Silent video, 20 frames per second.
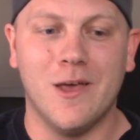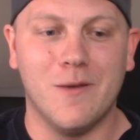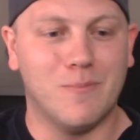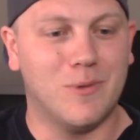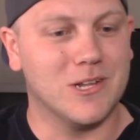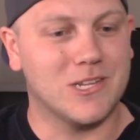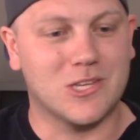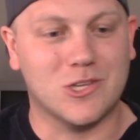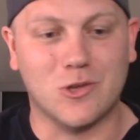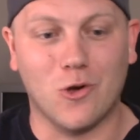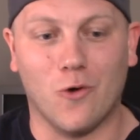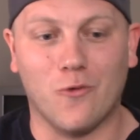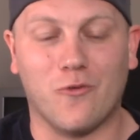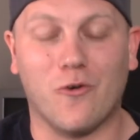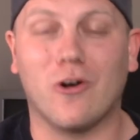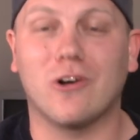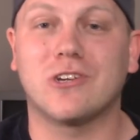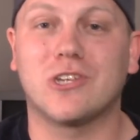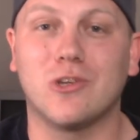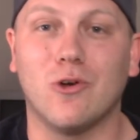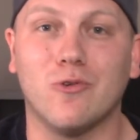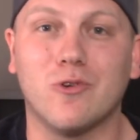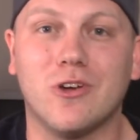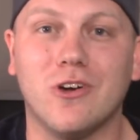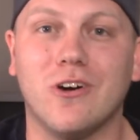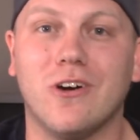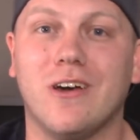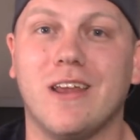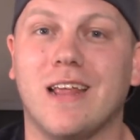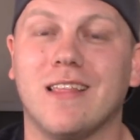but so far so
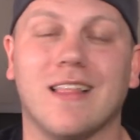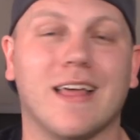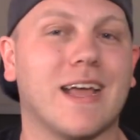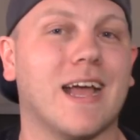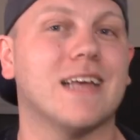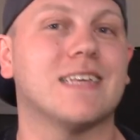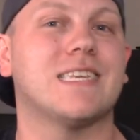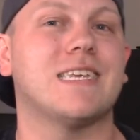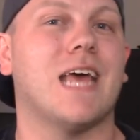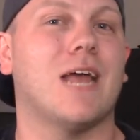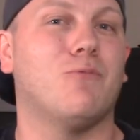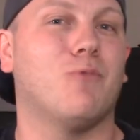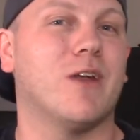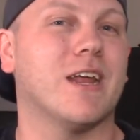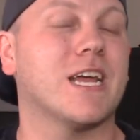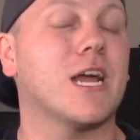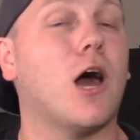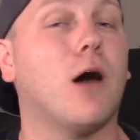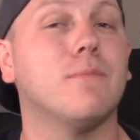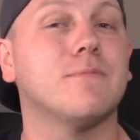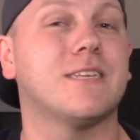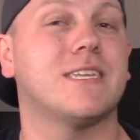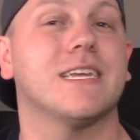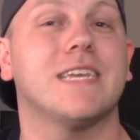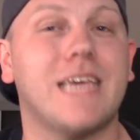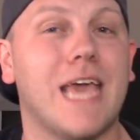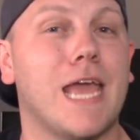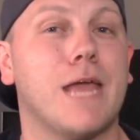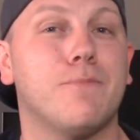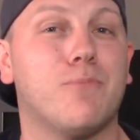good. And like I said, when it comes to
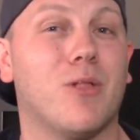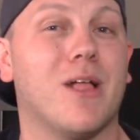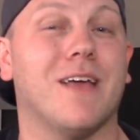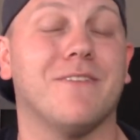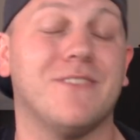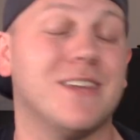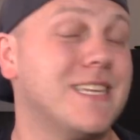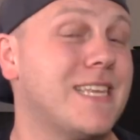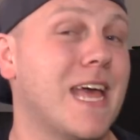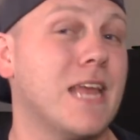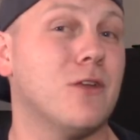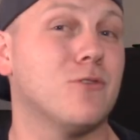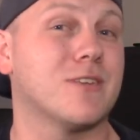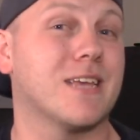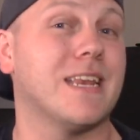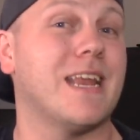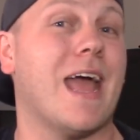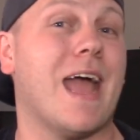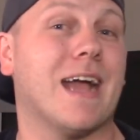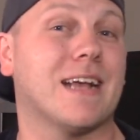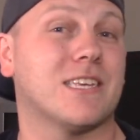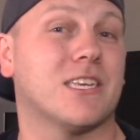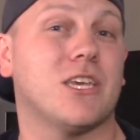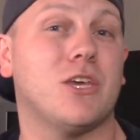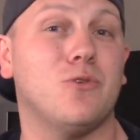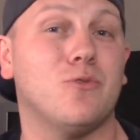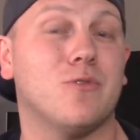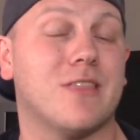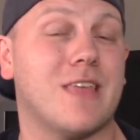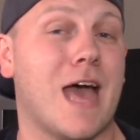gameplay, if Nintendo's going to
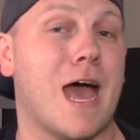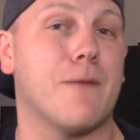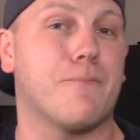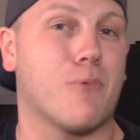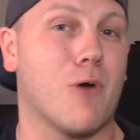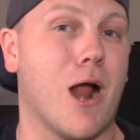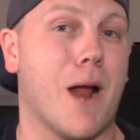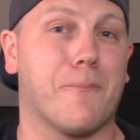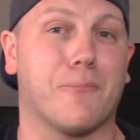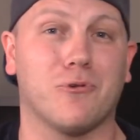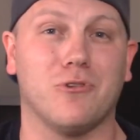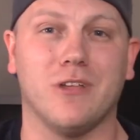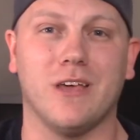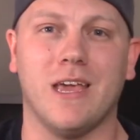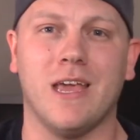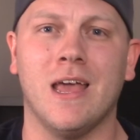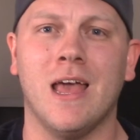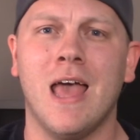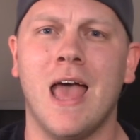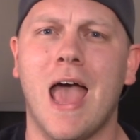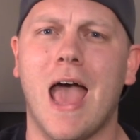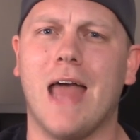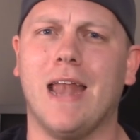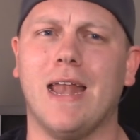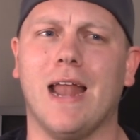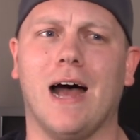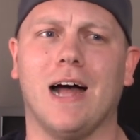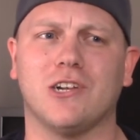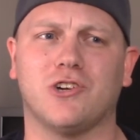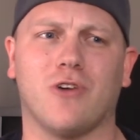execute that properly and
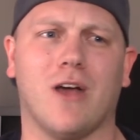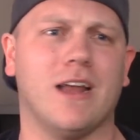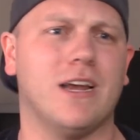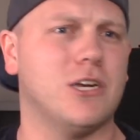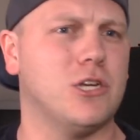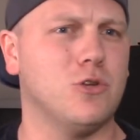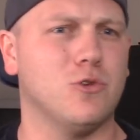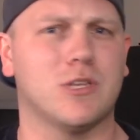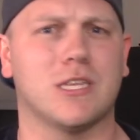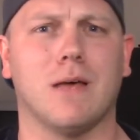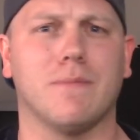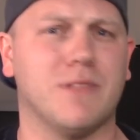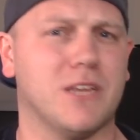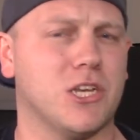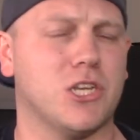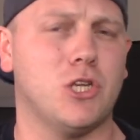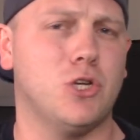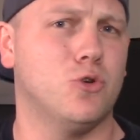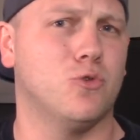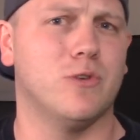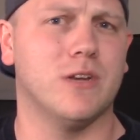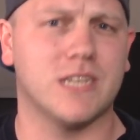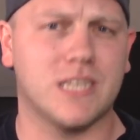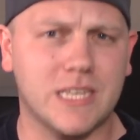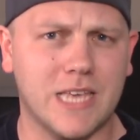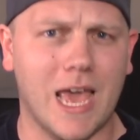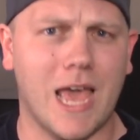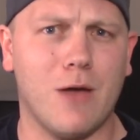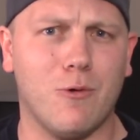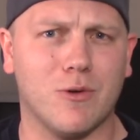not try to do something too
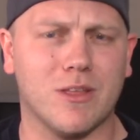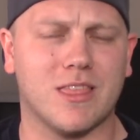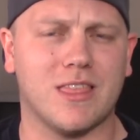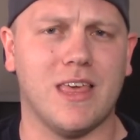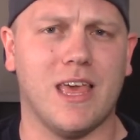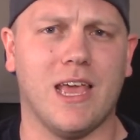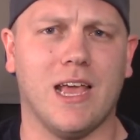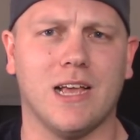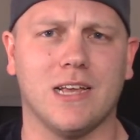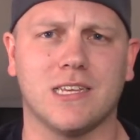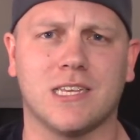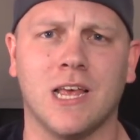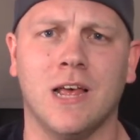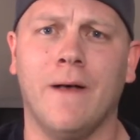risque with things,